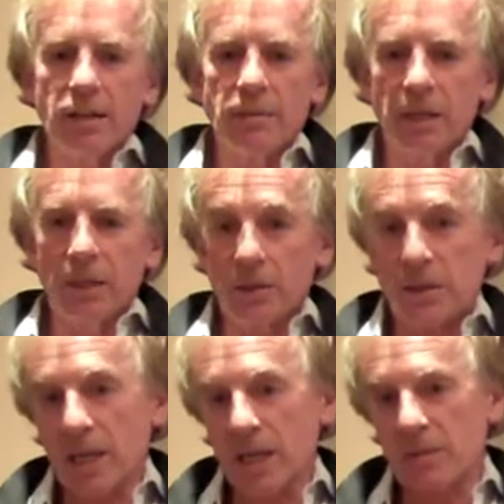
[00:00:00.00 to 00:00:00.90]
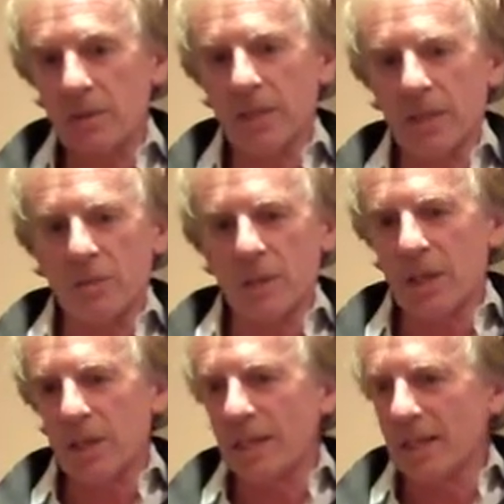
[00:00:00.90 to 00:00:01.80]
depending on the size of it, but as we
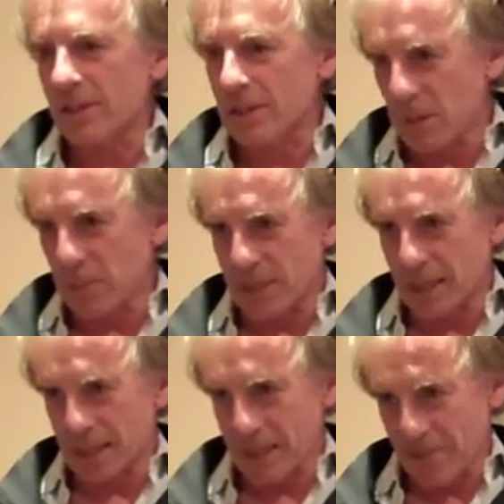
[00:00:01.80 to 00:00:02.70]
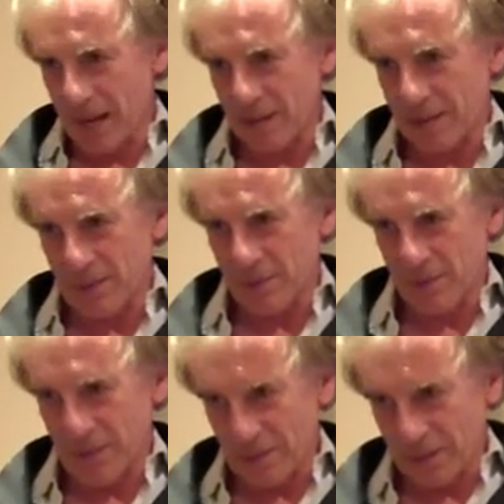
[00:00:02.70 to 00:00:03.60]
only take 2% as a maximum
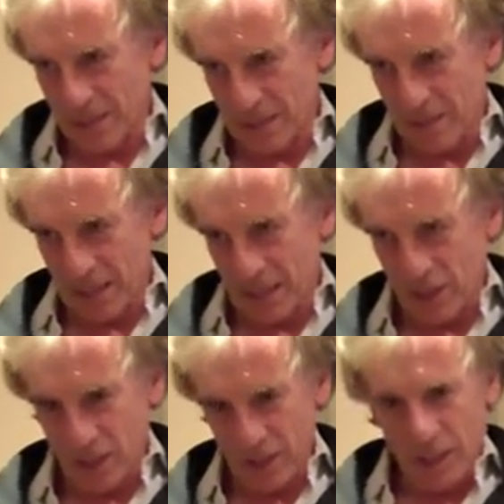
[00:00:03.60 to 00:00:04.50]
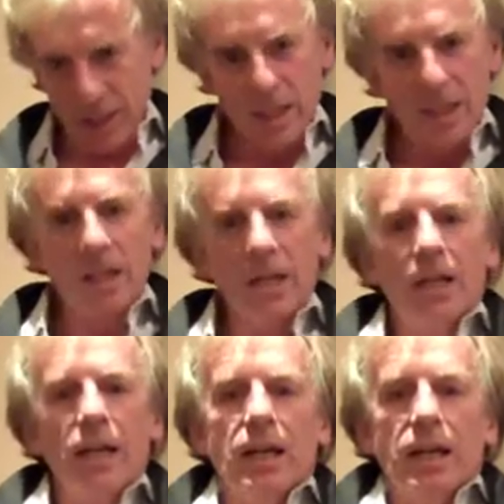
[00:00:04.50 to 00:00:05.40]
from a year's production
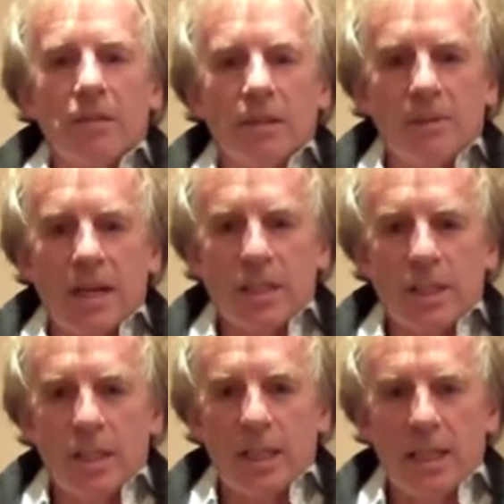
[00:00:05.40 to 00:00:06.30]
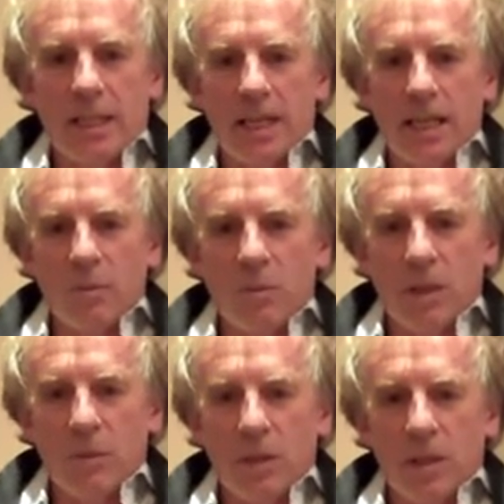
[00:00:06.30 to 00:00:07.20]
capacity, then
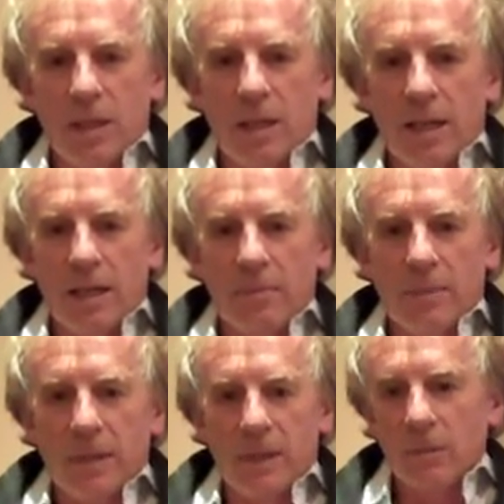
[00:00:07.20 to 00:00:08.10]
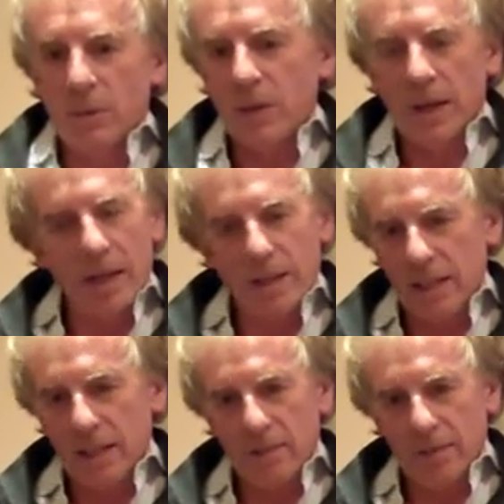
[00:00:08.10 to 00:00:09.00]
it will run out
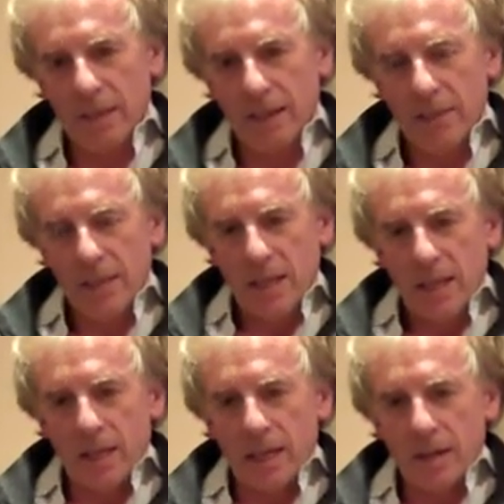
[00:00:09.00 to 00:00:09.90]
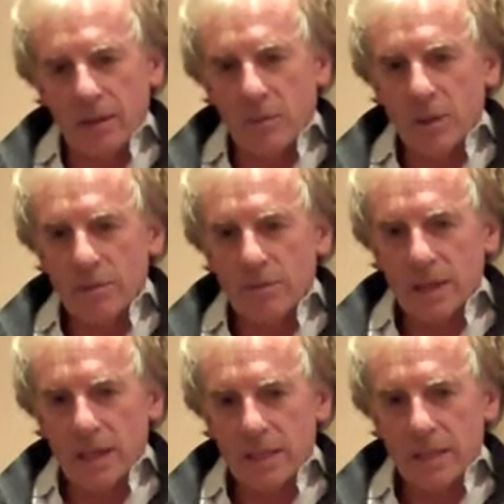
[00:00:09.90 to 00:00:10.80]
inevitably quite
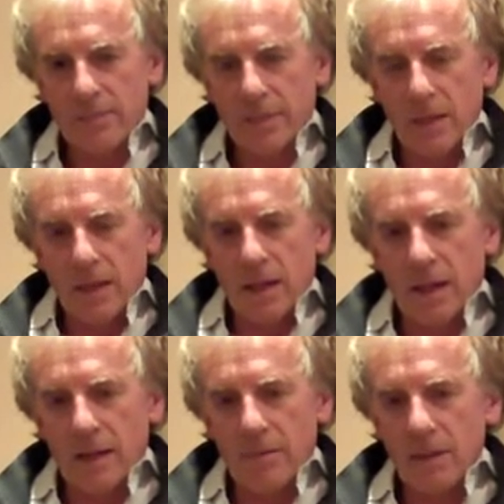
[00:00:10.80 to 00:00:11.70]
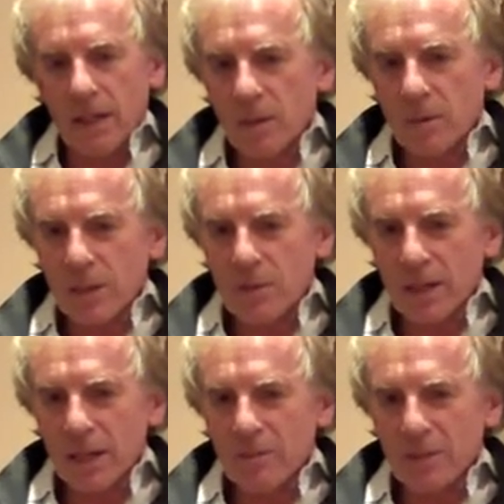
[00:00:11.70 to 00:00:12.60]
fast. The younger ones run
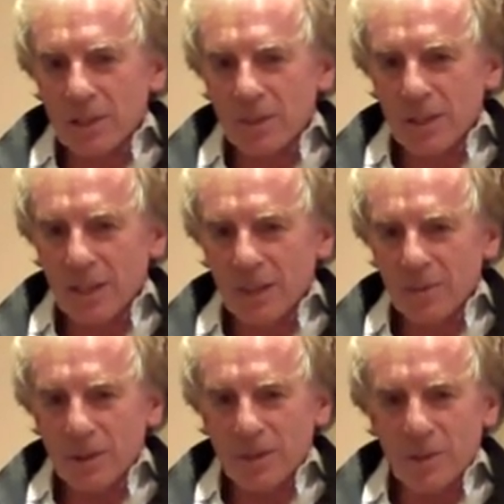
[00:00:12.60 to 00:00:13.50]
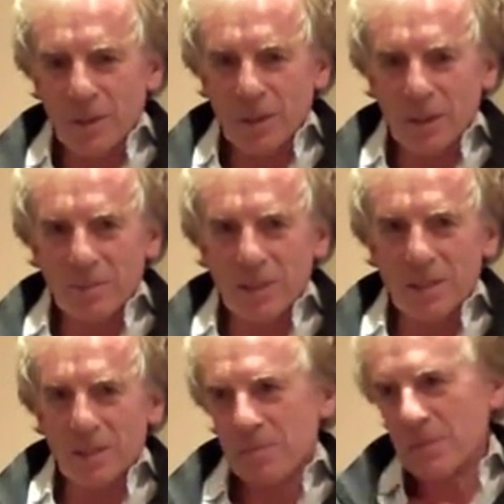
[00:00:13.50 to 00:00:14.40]
out faster than the older ones purely on the
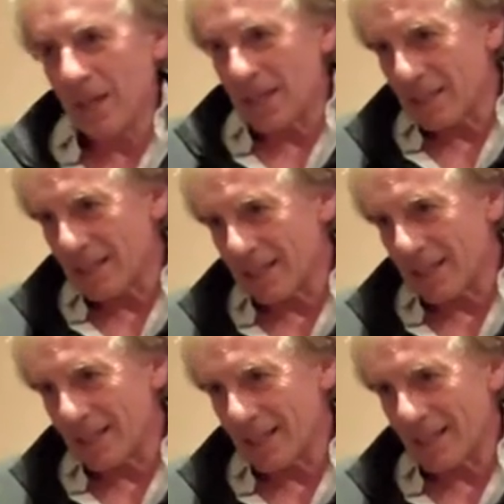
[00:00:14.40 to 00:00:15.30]
basis of price,